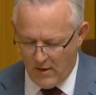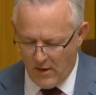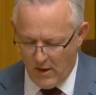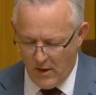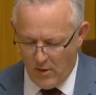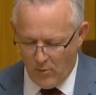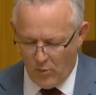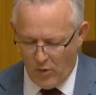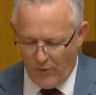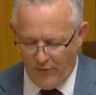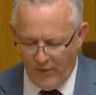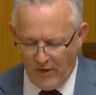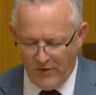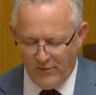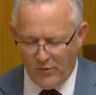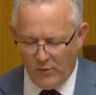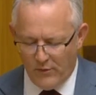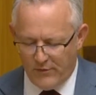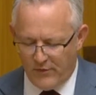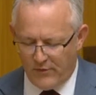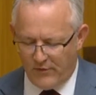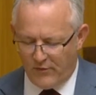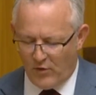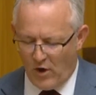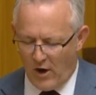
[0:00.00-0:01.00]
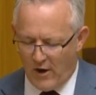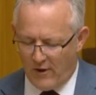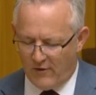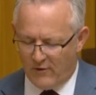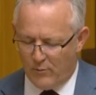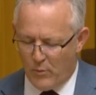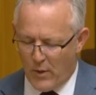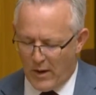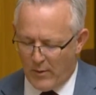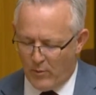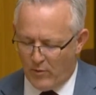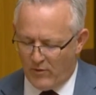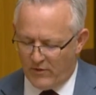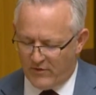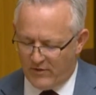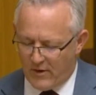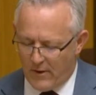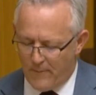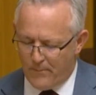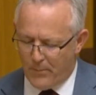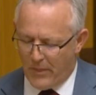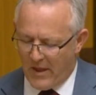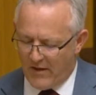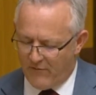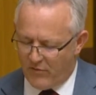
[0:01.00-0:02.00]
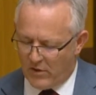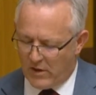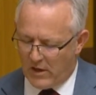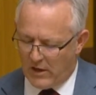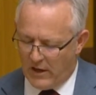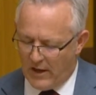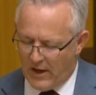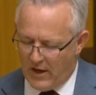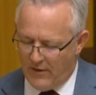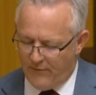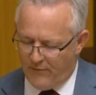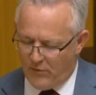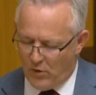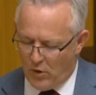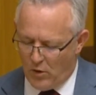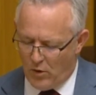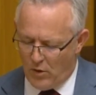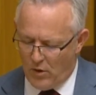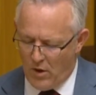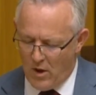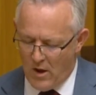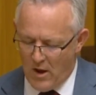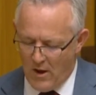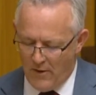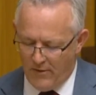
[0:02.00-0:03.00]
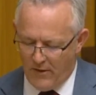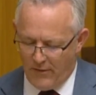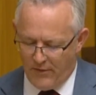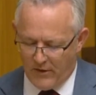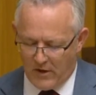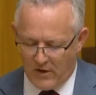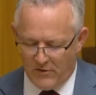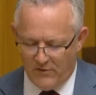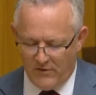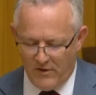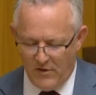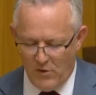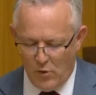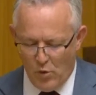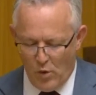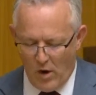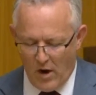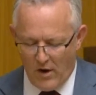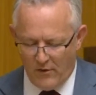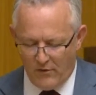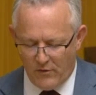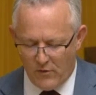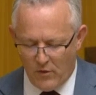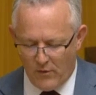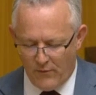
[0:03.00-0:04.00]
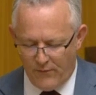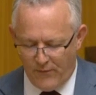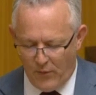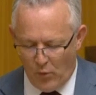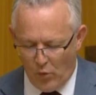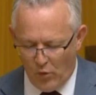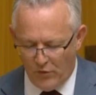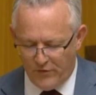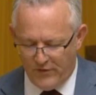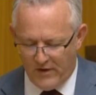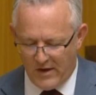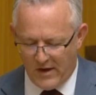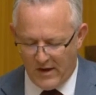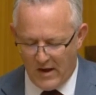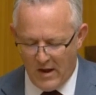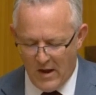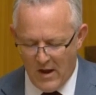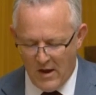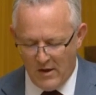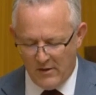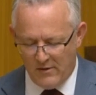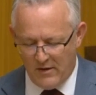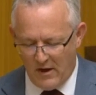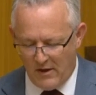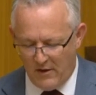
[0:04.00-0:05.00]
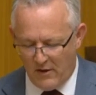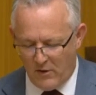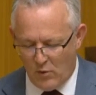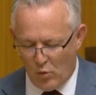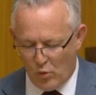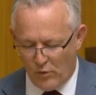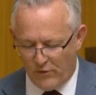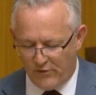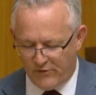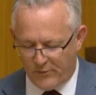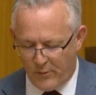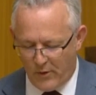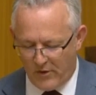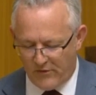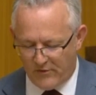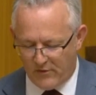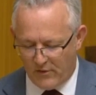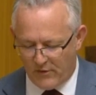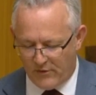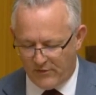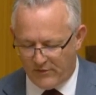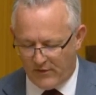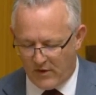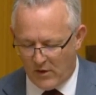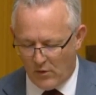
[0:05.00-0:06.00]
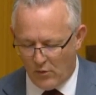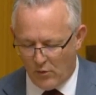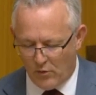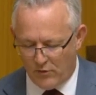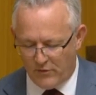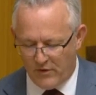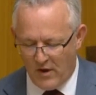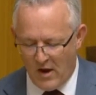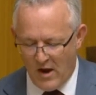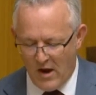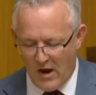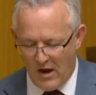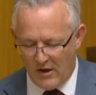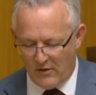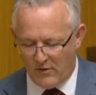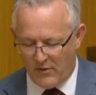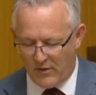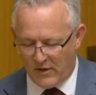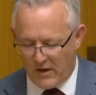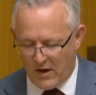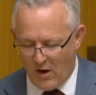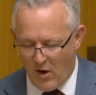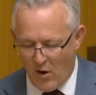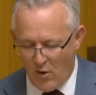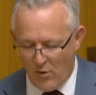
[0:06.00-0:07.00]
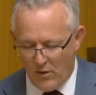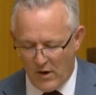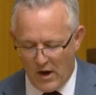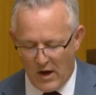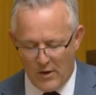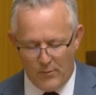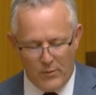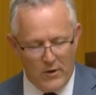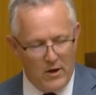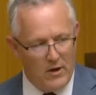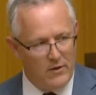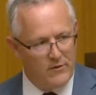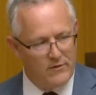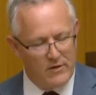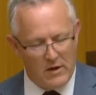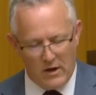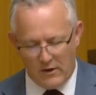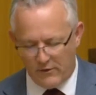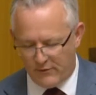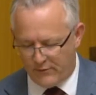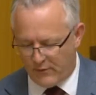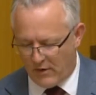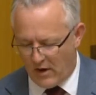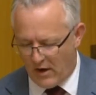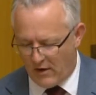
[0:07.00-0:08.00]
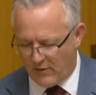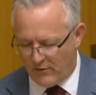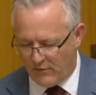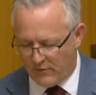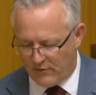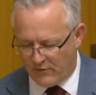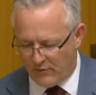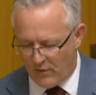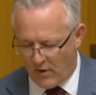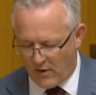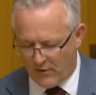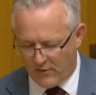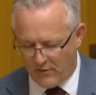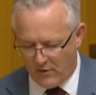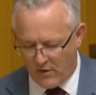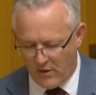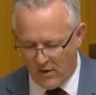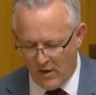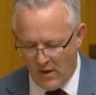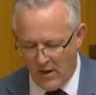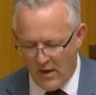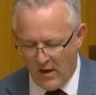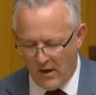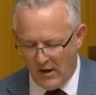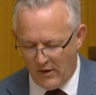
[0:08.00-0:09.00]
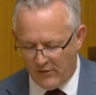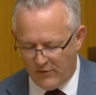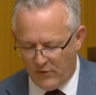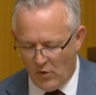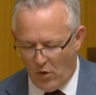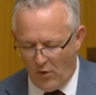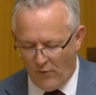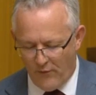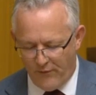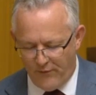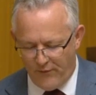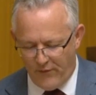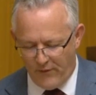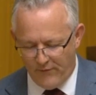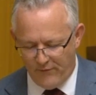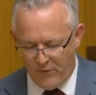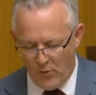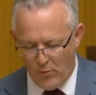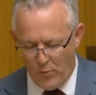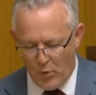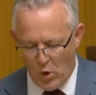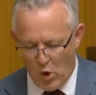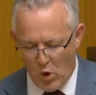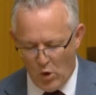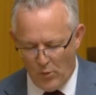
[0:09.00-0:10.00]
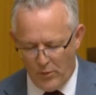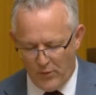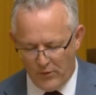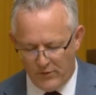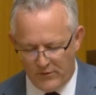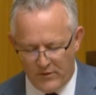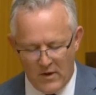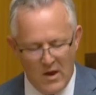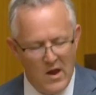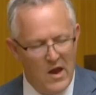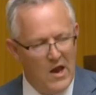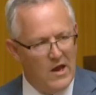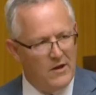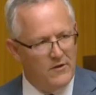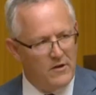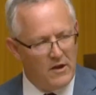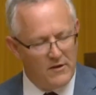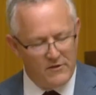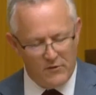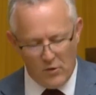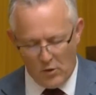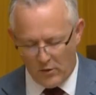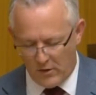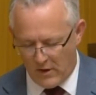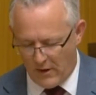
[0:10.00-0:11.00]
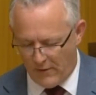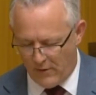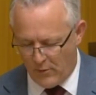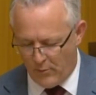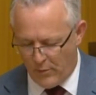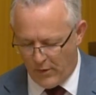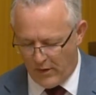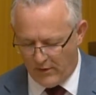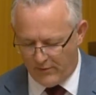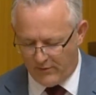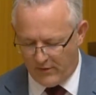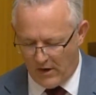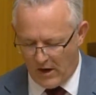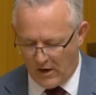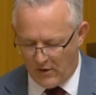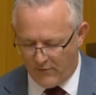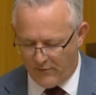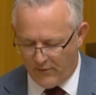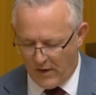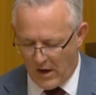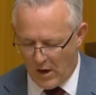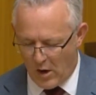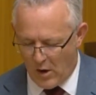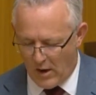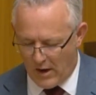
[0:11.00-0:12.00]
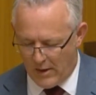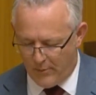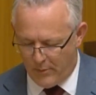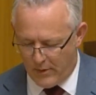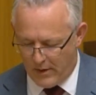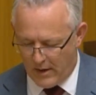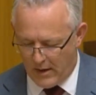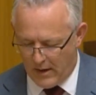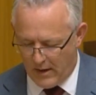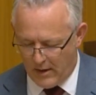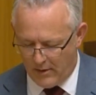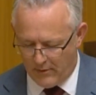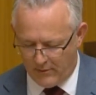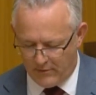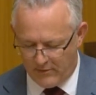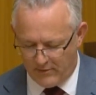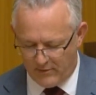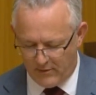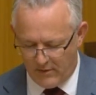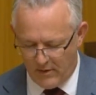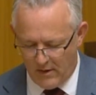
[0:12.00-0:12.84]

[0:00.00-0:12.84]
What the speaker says: Professionals Australia's members have a clear view that the continuation of forcing technical and specialist skills into the current APS classification structure is not fit for purpose and does not get the best out of our APS.